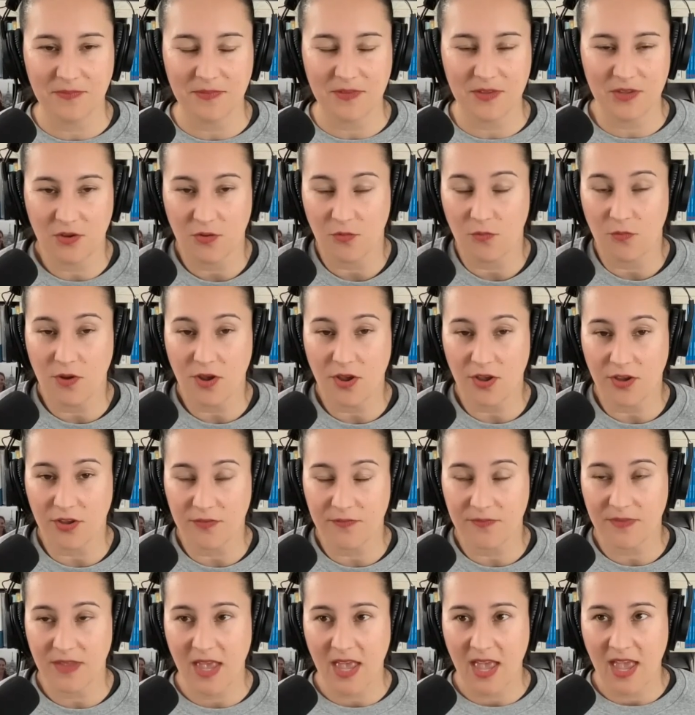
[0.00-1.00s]
your work.
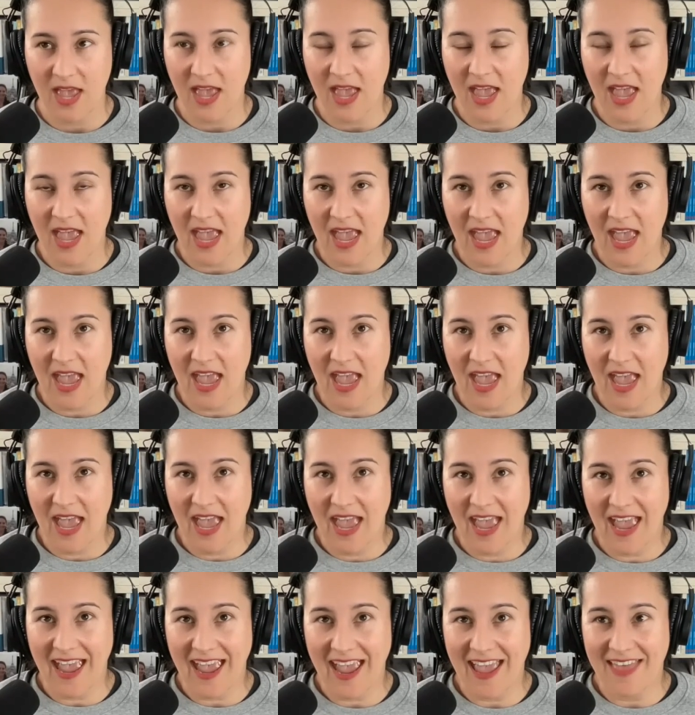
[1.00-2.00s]

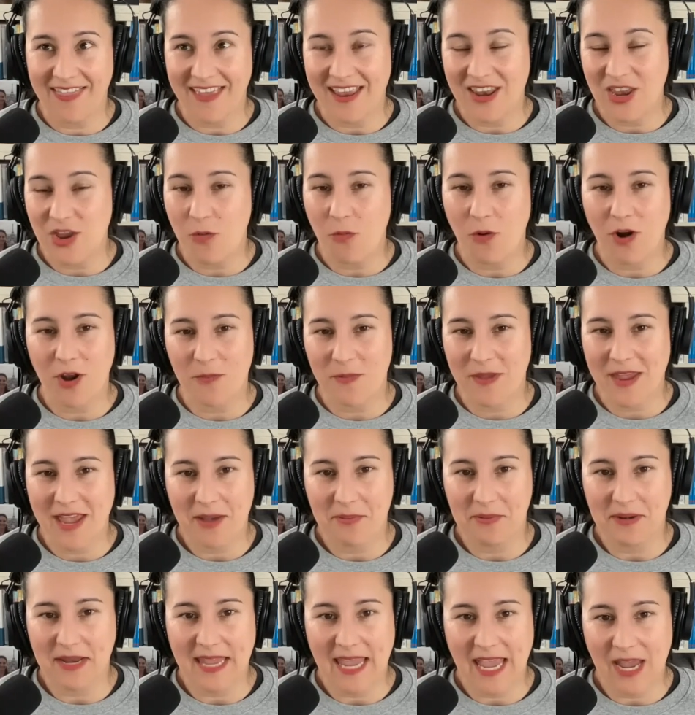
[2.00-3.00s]
And then you want to be
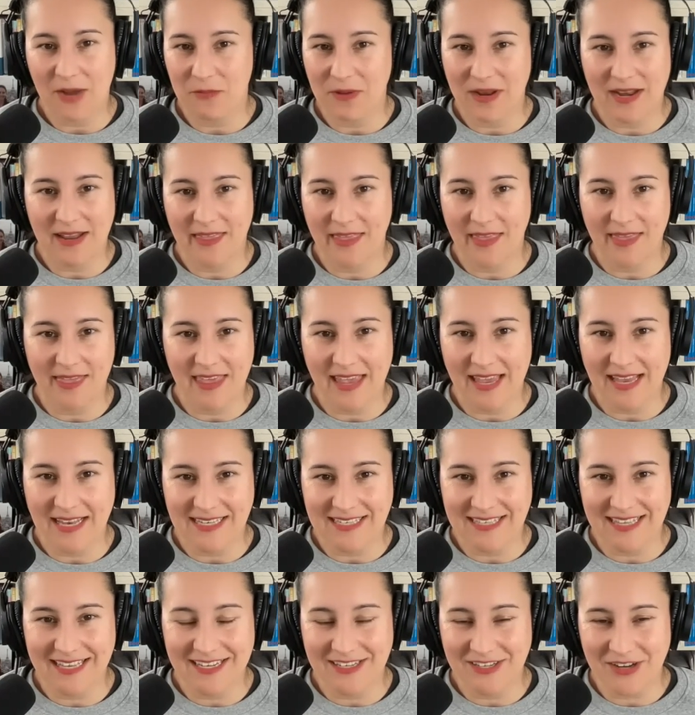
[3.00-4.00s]
able to get rid of the things
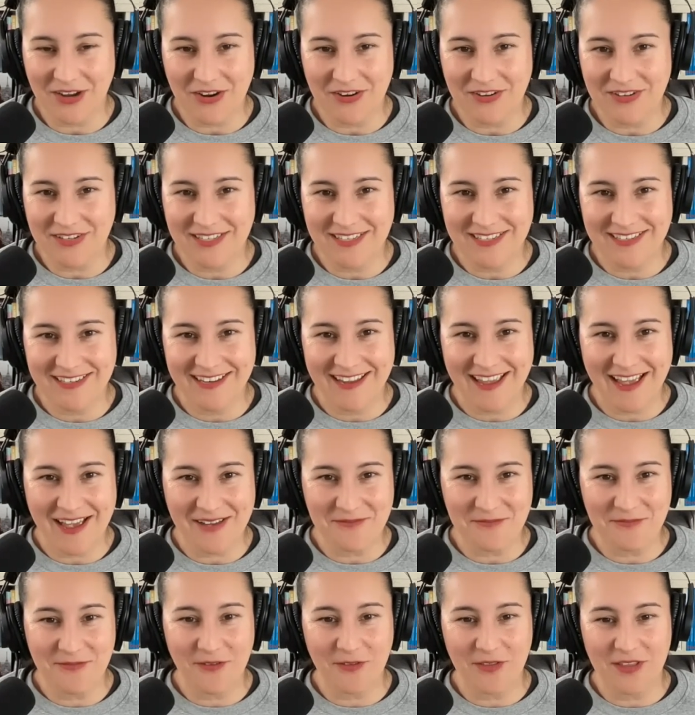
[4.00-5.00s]
that don't
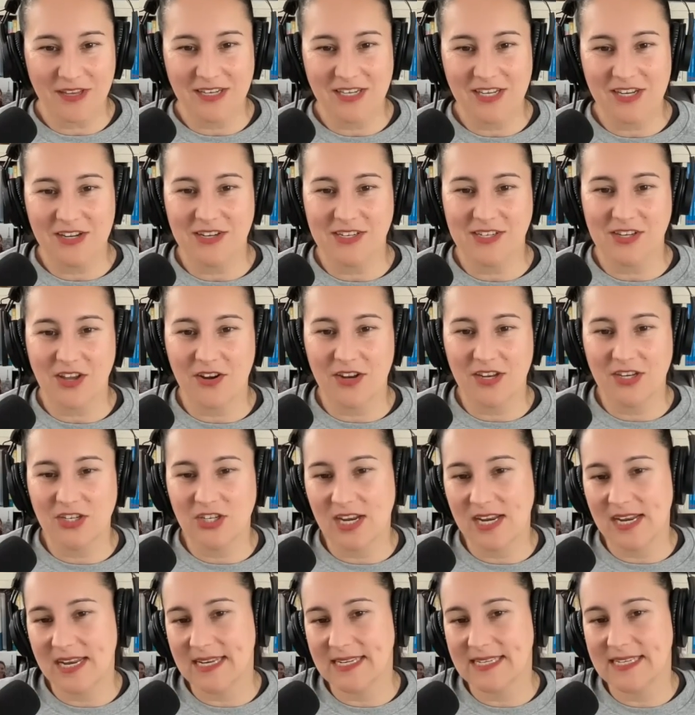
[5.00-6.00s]
fall into your zone of
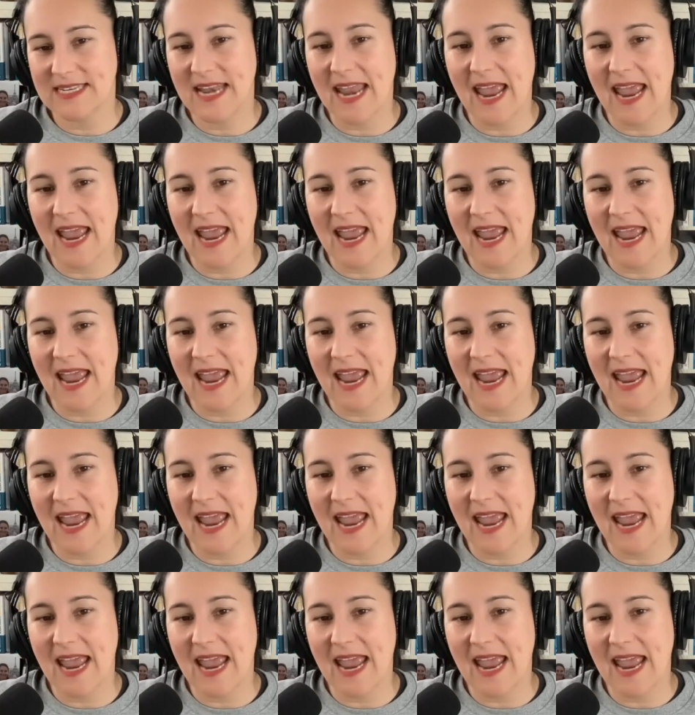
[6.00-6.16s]
genius.